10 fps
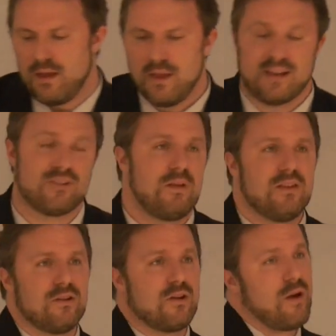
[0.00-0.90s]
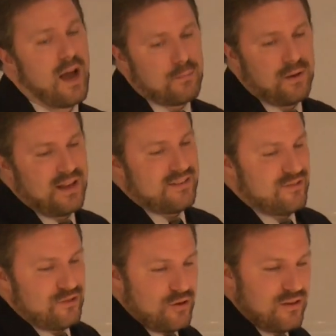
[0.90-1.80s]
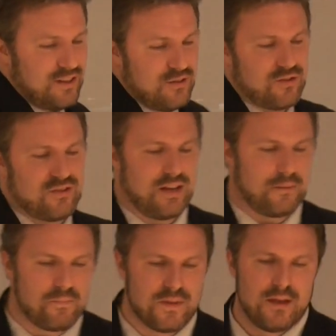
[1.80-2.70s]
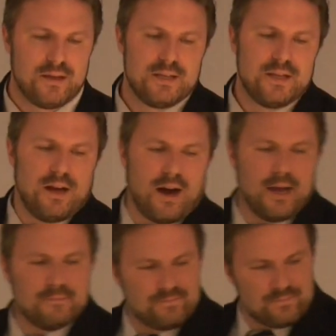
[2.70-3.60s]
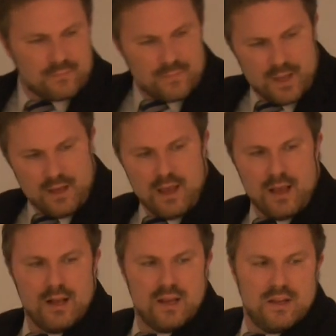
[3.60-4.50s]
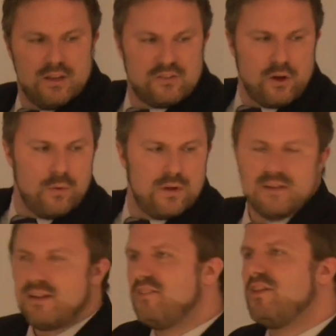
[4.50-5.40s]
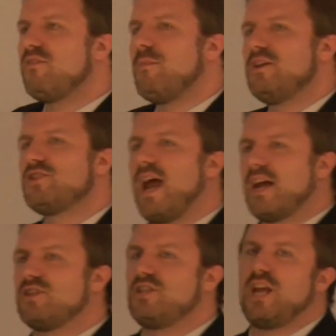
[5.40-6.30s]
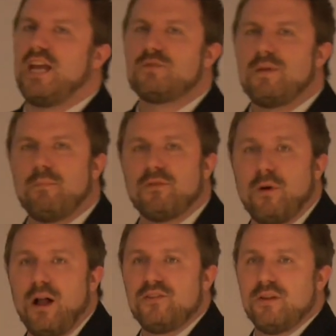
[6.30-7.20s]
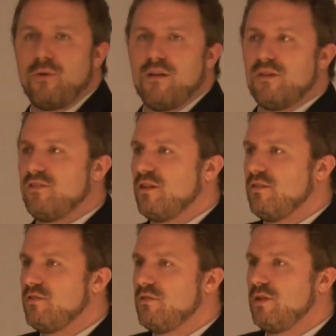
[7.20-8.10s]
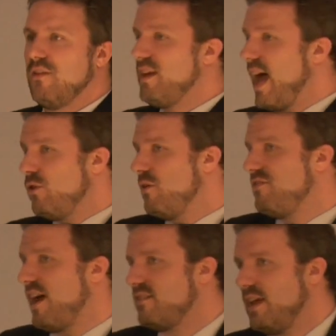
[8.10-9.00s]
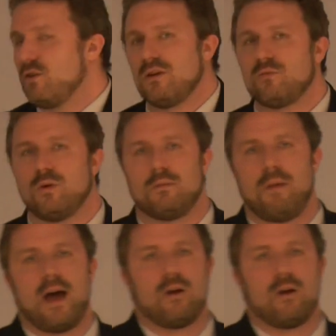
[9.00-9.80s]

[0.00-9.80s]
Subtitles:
That doesn't mean that they're correct, but that sure is interesting. All right. So, does information actually change people's policy preferences? If it had no effect, ignorance wouldn't matter.